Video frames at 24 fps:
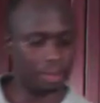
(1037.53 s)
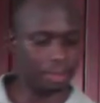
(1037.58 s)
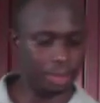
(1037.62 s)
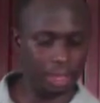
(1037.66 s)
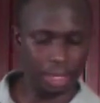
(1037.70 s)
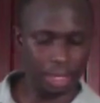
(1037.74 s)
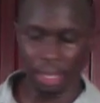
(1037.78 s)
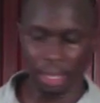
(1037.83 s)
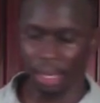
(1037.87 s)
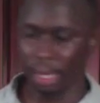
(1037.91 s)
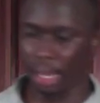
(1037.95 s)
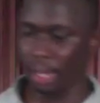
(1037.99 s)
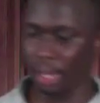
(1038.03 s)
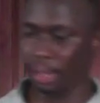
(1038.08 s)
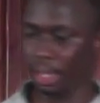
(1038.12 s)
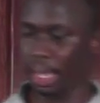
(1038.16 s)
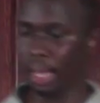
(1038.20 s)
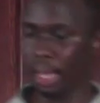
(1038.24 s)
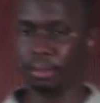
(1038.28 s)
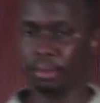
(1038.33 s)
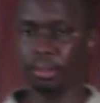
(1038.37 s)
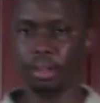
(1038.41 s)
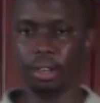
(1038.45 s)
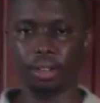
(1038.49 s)
we're gonna let
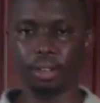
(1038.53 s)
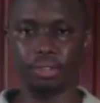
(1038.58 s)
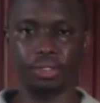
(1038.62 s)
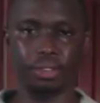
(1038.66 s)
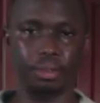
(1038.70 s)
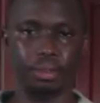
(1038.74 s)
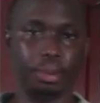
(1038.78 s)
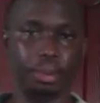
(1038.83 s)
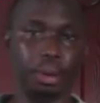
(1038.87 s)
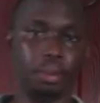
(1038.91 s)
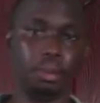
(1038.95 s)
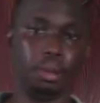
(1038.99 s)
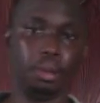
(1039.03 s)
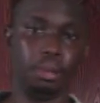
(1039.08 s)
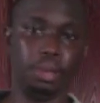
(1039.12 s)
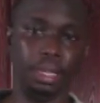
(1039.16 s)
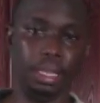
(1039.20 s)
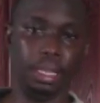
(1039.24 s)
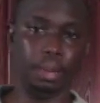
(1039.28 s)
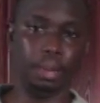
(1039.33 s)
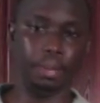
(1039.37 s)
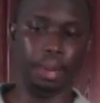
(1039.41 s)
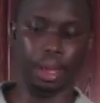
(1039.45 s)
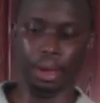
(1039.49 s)
that cook for
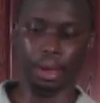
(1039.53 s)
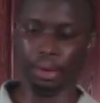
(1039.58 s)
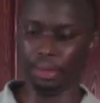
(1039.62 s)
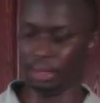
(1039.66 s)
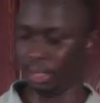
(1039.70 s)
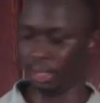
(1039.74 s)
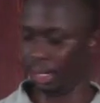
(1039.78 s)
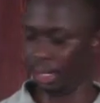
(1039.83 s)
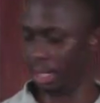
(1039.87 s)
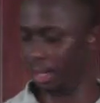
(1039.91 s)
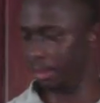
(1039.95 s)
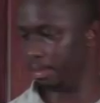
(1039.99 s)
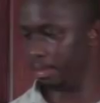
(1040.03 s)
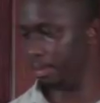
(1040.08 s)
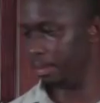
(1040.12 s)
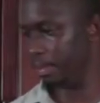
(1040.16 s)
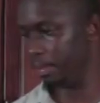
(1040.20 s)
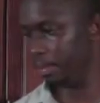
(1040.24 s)
probably about a